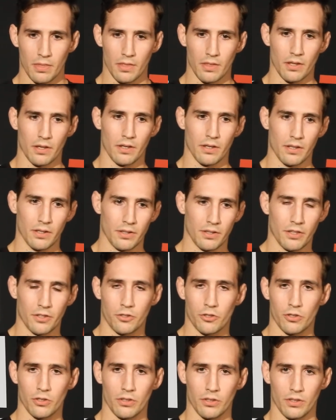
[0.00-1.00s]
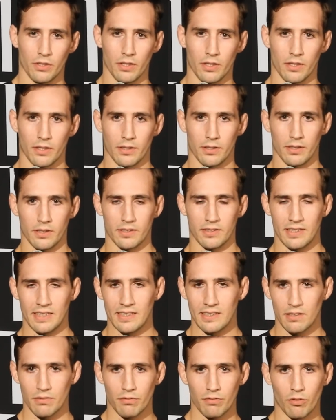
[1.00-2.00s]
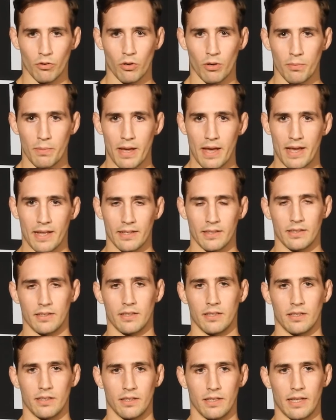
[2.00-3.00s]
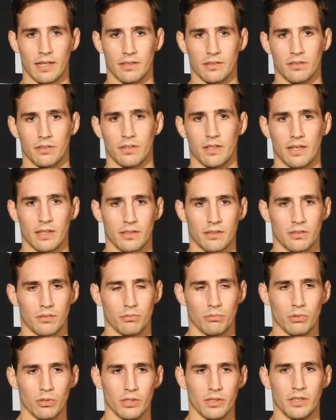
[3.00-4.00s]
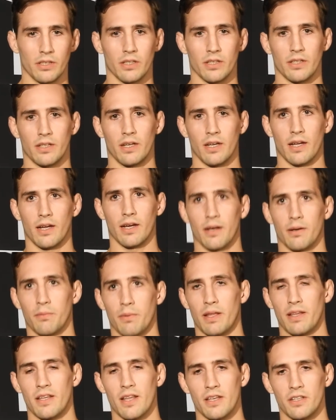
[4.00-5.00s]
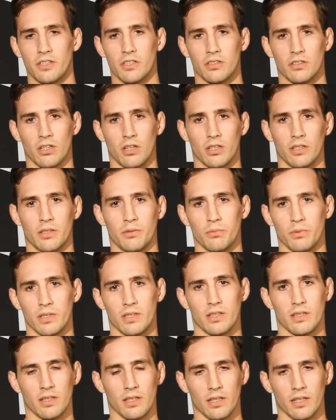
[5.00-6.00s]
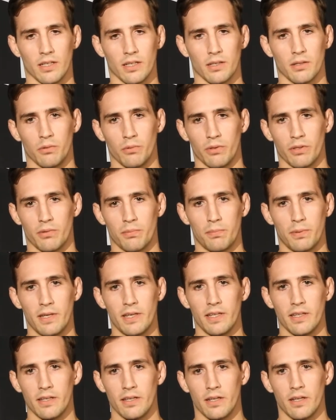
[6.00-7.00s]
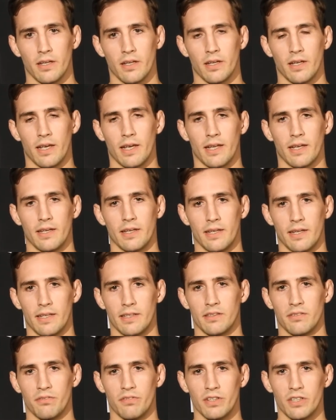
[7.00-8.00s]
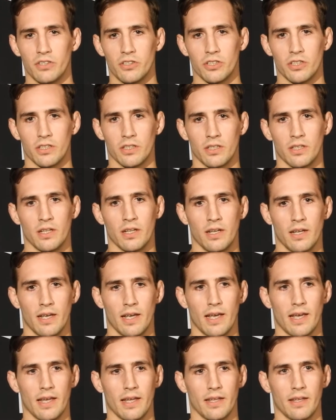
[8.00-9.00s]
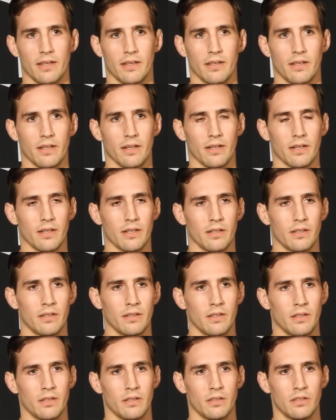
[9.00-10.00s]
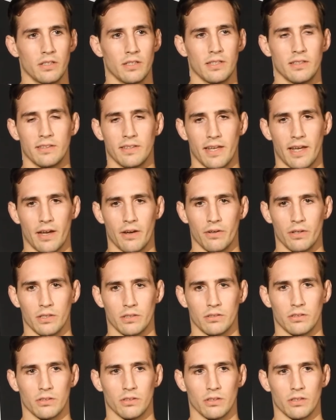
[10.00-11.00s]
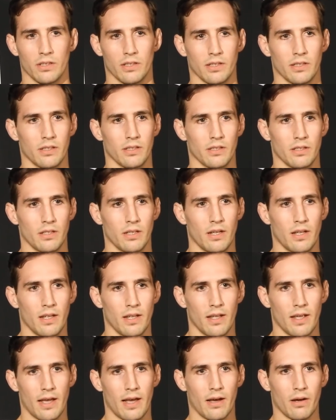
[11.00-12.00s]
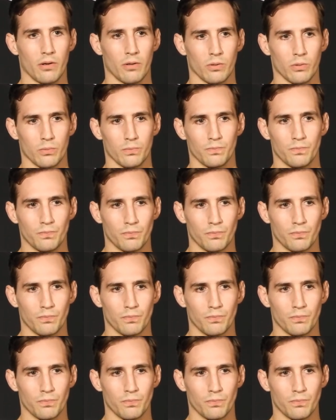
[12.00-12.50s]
the season format that's really good, and then just talking with Pete and his vision and his character and how